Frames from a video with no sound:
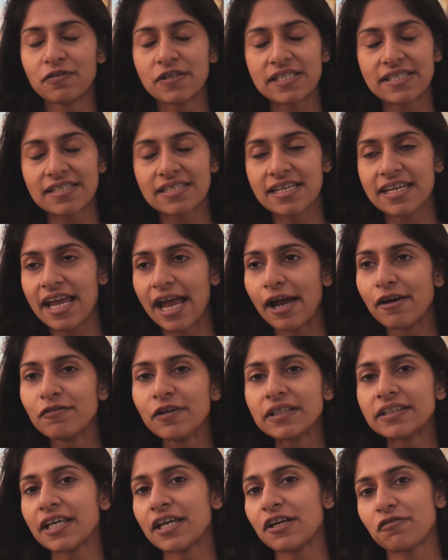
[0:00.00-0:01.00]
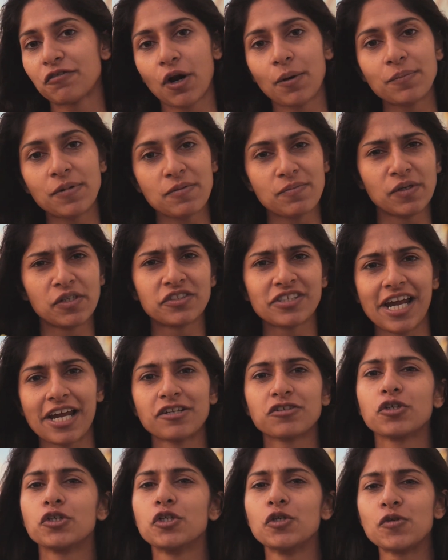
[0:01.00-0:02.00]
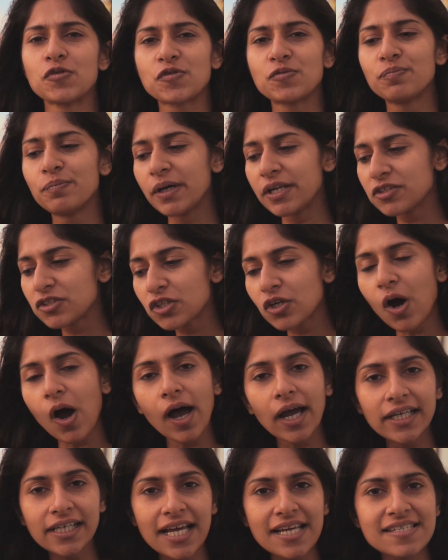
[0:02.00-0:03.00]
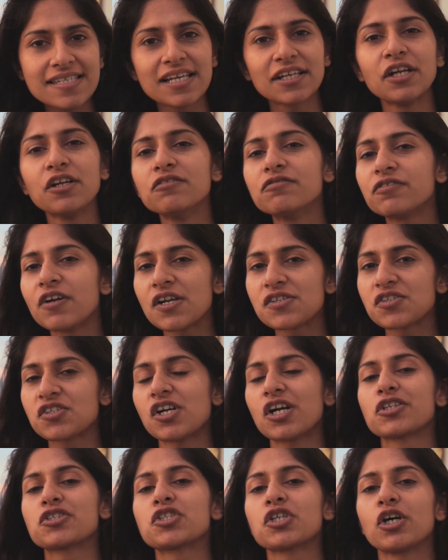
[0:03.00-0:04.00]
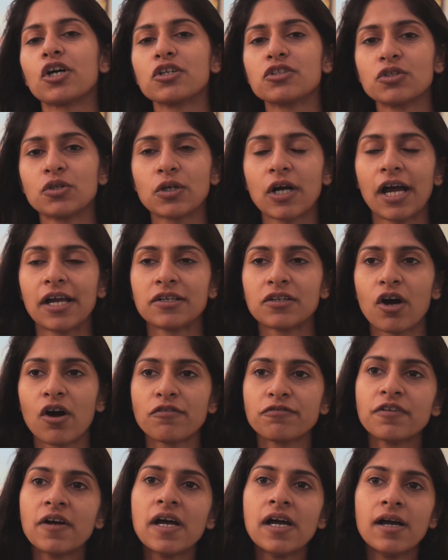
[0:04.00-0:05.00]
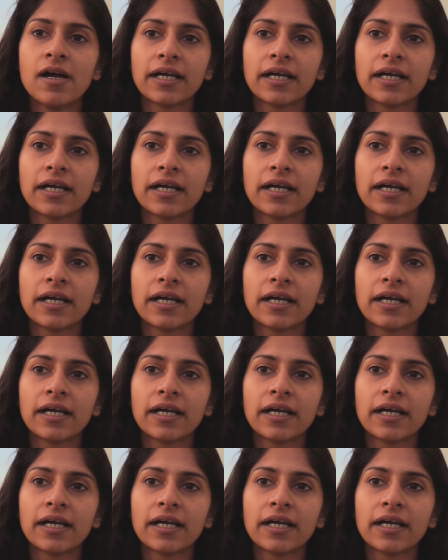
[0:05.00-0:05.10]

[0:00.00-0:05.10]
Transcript: We see everything from people trying to use Bitcoin as an infrastructure to kind of